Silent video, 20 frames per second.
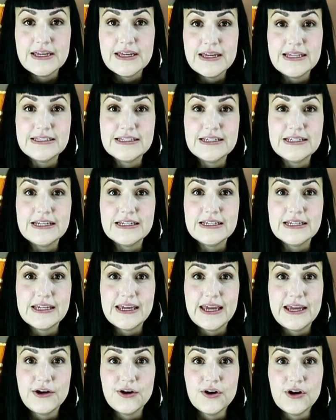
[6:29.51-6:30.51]
is an
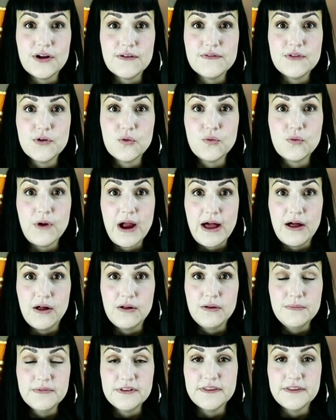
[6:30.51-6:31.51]
indicator of the
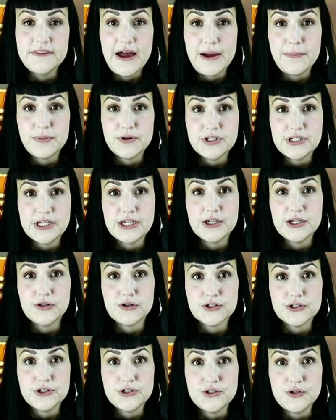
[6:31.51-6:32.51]
realm that that
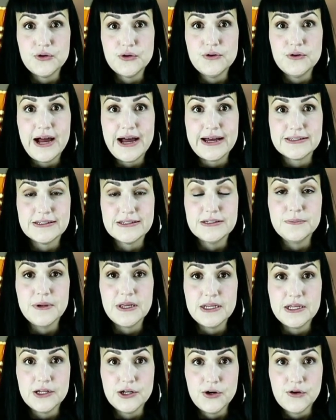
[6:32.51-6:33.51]
particular suit has
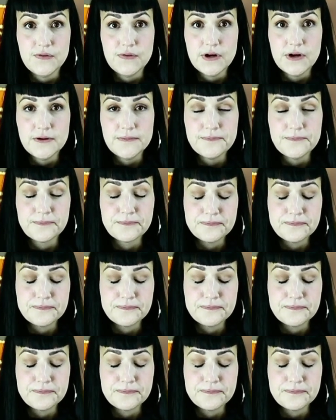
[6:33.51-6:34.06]
dominion over.